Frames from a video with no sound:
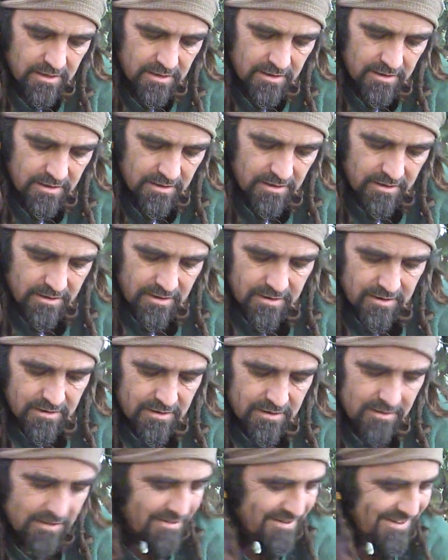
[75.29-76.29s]
yeah,
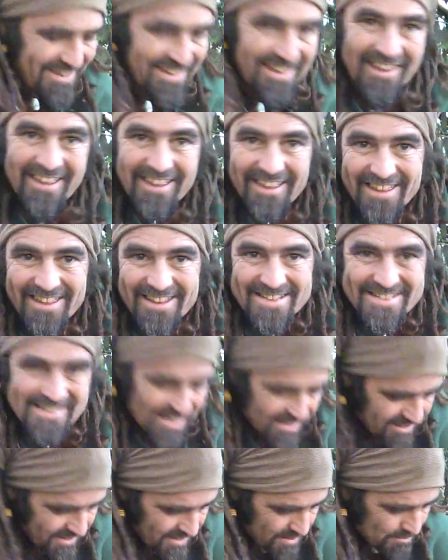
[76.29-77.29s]

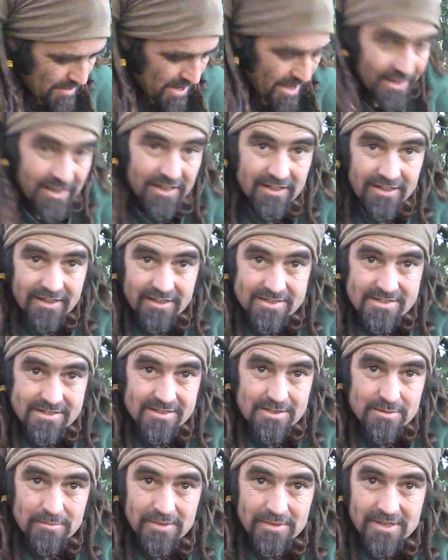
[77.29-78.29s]
take them hiking
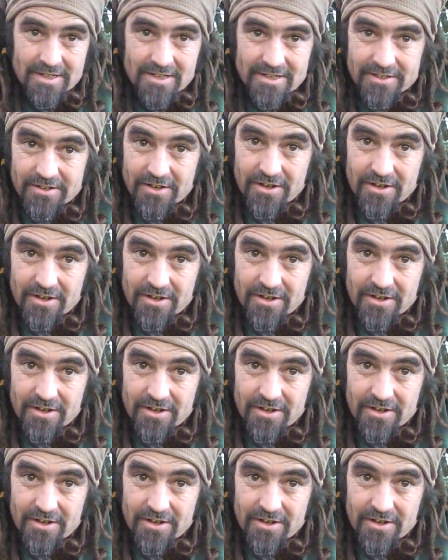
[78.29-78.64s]
into the middle of